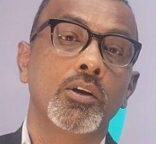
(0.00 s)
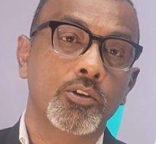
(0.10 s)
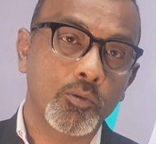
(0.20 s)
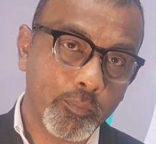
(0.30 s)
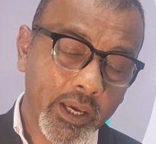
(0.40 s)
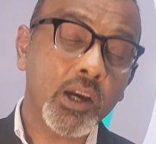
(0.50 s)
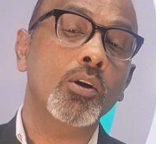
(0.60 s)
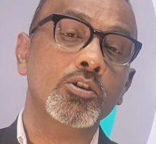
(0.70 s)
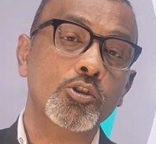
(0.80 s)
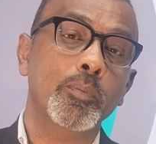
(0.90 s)
You may
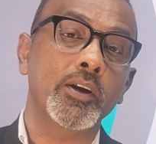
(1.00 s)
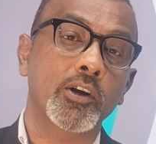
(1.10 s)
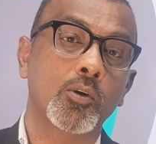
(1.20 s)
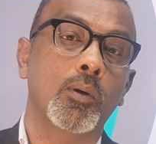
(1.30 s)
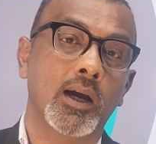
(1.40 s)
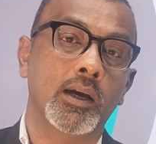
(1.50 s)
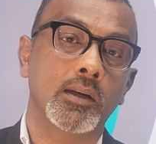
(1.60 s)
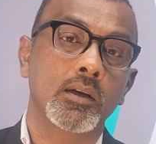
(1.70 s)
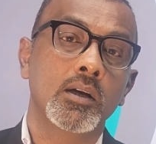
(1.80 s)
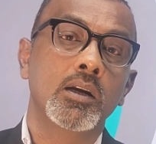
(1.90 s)
also be
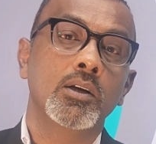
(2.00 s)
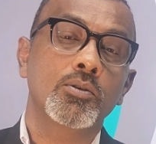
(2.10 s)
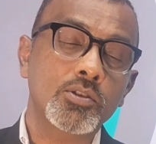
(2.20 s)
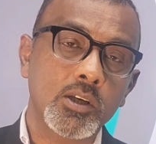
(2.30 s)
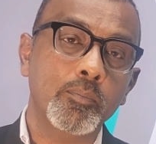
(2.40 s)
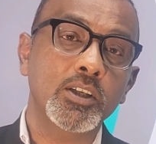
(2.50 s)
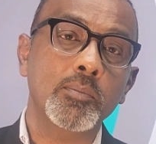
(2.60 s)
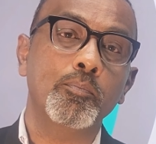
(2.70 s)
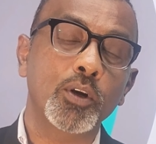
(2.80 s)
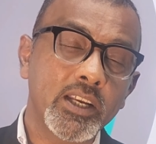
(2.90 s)
required to submit a
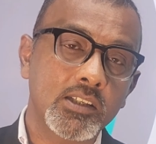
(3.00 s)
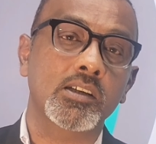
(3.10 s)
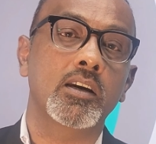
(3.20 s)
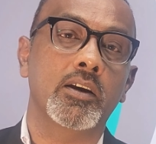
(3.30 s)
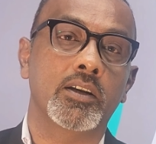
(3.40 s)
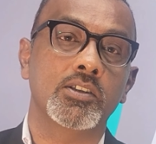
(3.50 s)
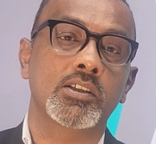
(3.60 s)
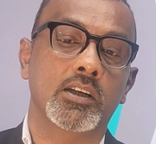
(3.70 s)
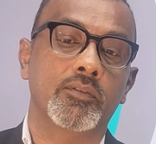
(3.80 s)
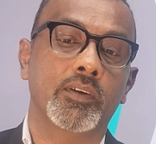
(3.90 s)
police clearance
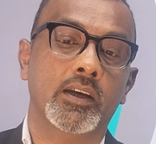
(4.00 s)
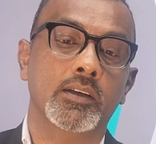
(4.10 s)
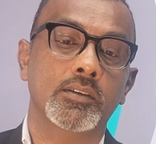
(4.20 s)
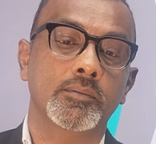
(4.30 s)
certificate.